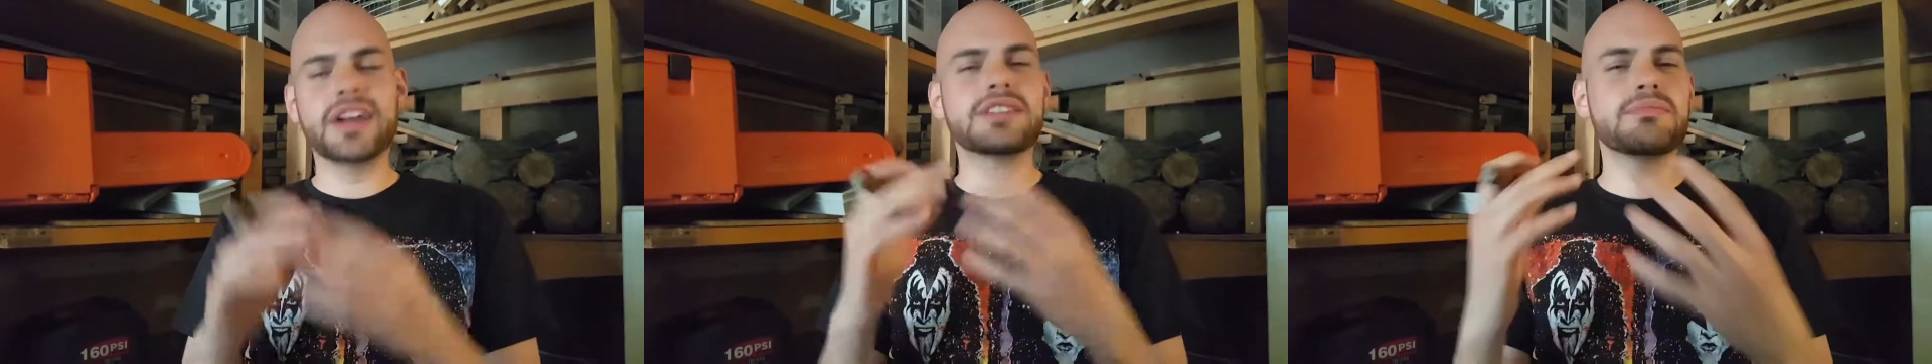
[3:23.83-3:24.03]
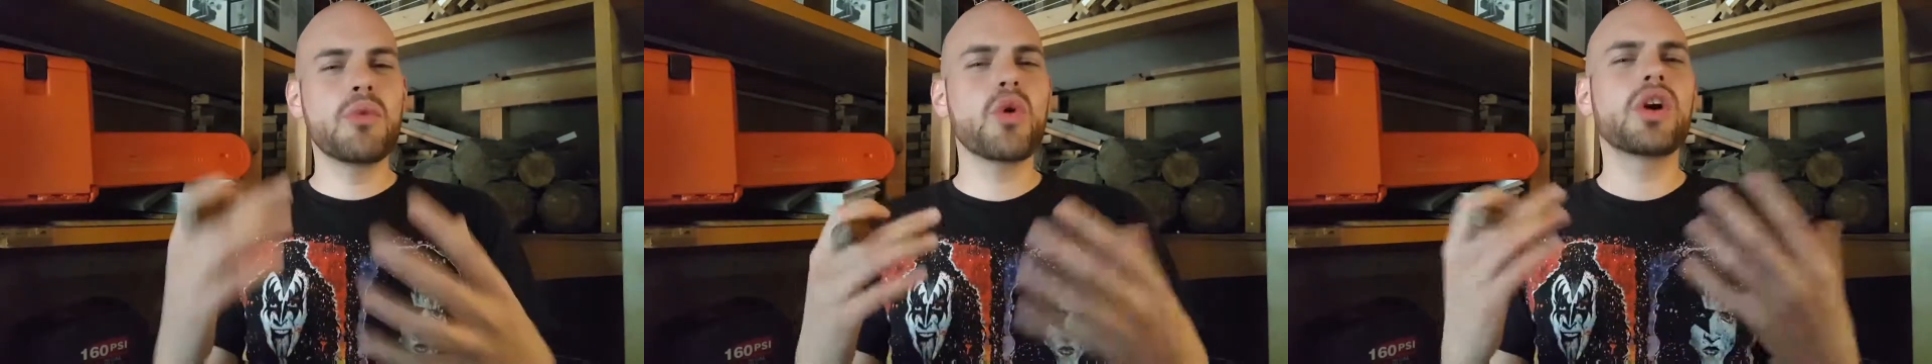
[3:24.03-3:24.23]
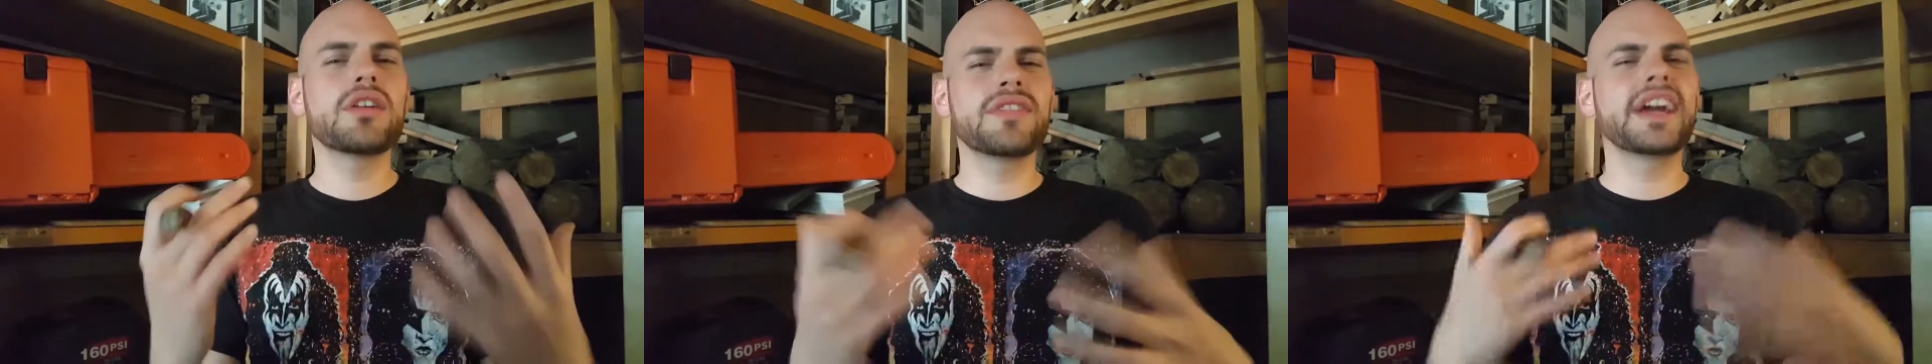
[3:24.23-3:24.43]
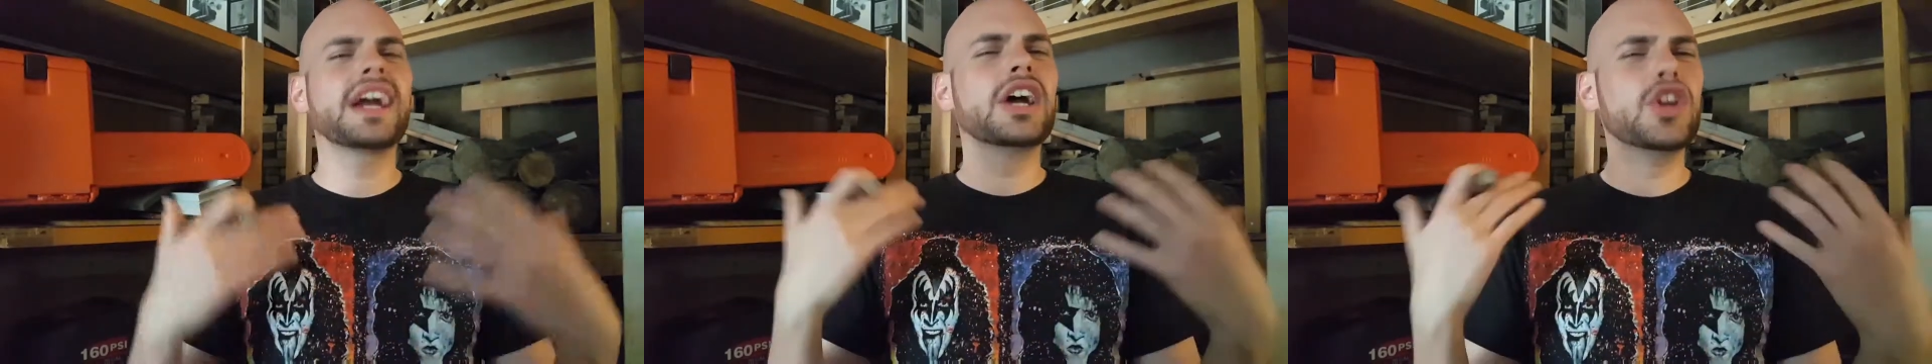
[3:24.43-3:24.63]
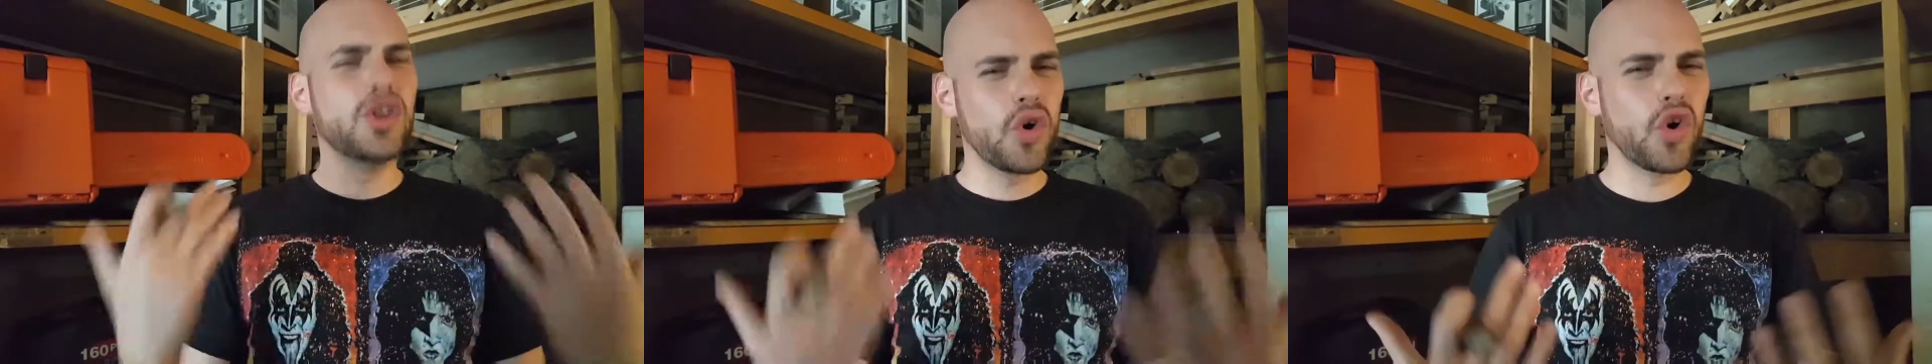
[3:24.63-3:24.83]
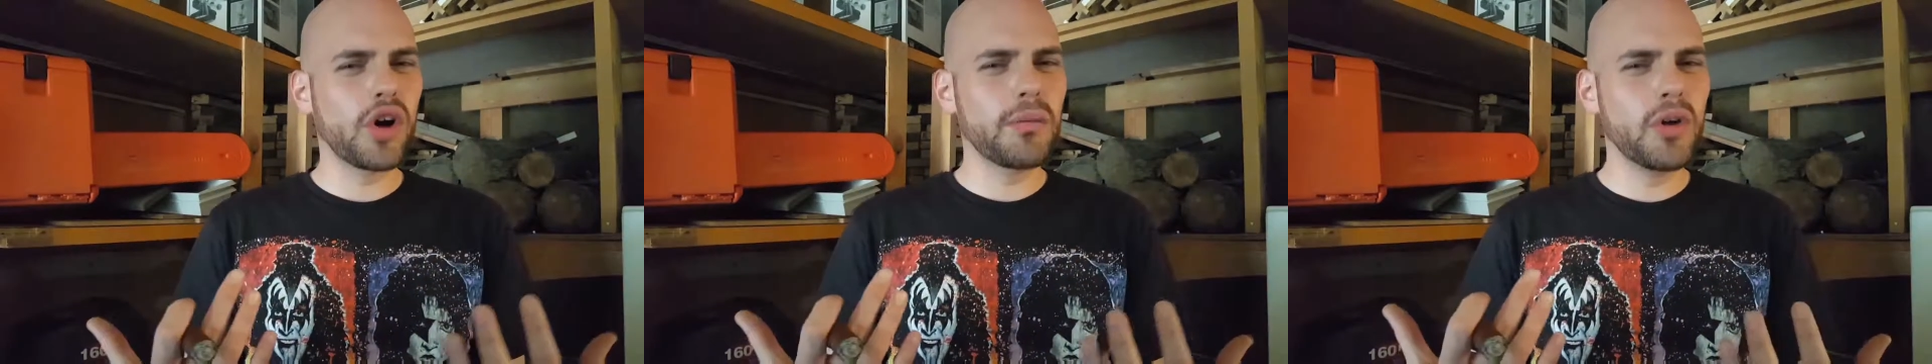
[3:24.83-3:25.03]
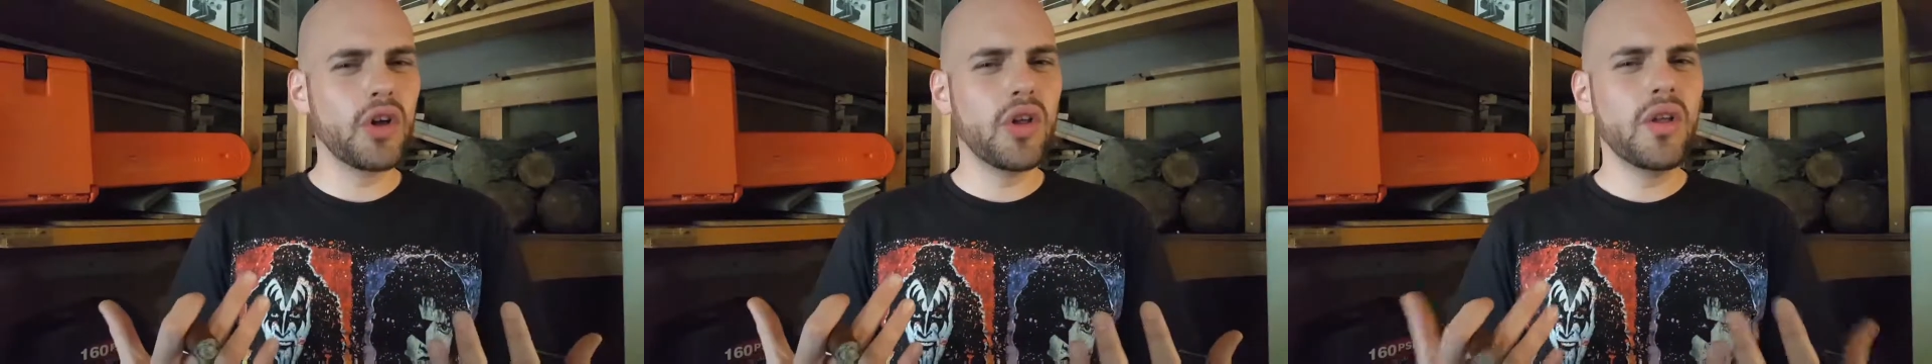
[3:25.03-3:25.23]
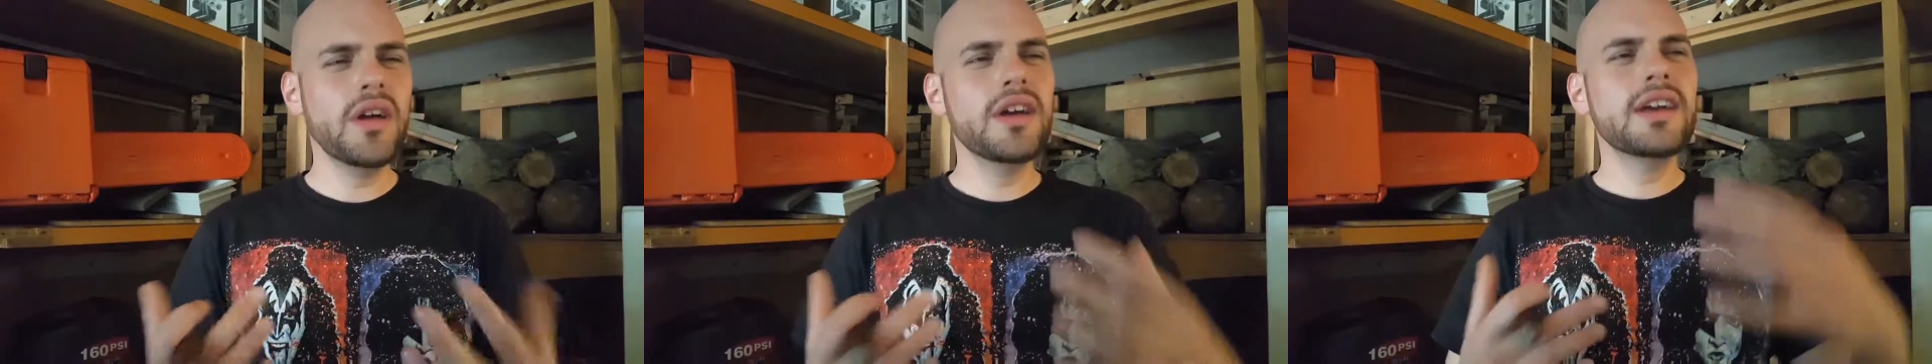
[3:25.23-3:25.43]
It's more of like a
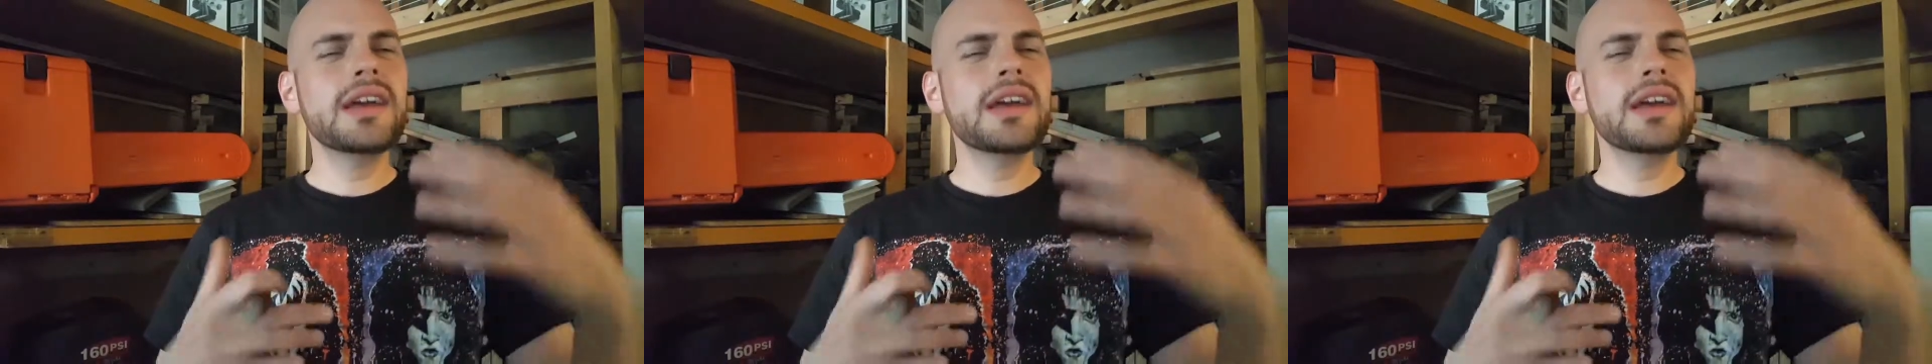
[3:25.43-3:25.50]
normal